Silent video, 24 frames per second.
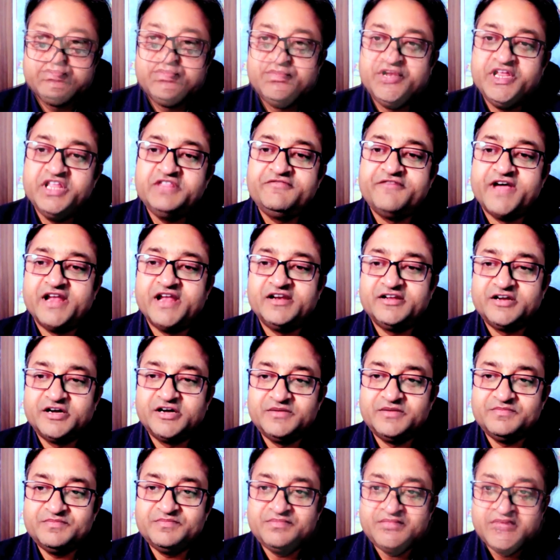Please
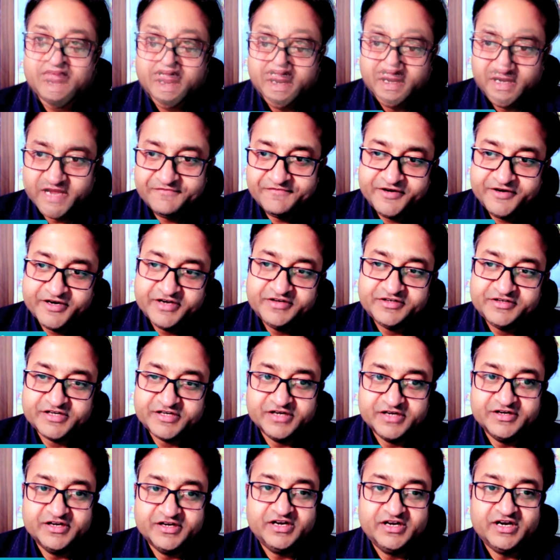welcome Lt
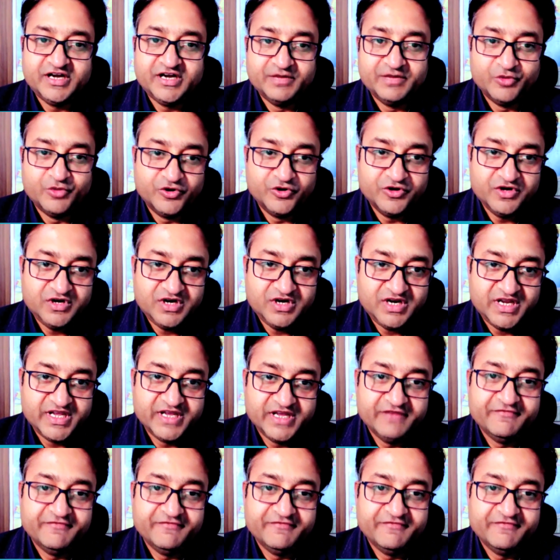Col Amol,